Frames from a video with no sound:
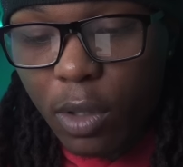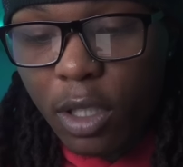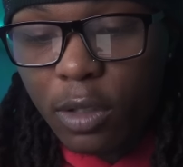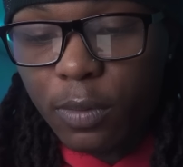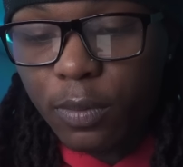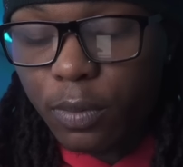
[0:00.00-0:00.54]

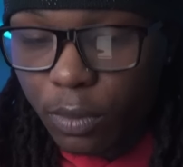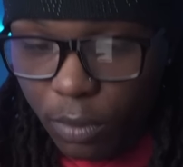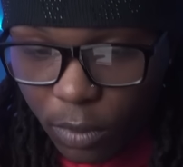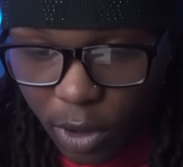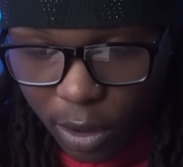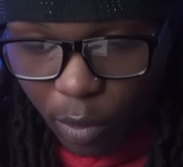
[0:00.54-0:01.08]
right?
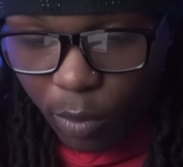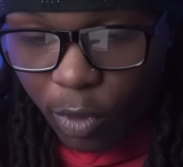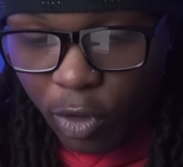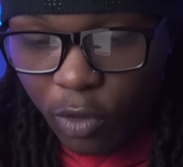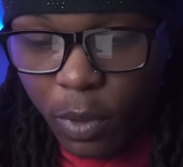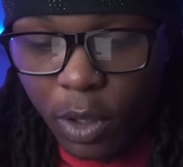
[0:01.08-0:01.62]

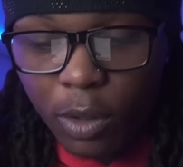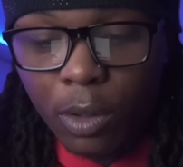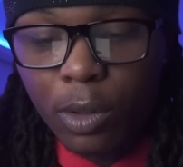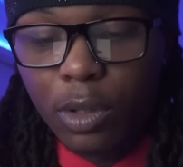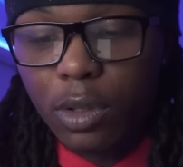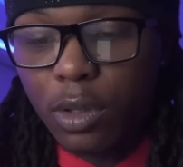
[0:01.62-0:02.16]
Remove
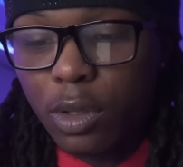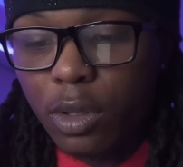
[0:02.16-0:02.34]
pickles.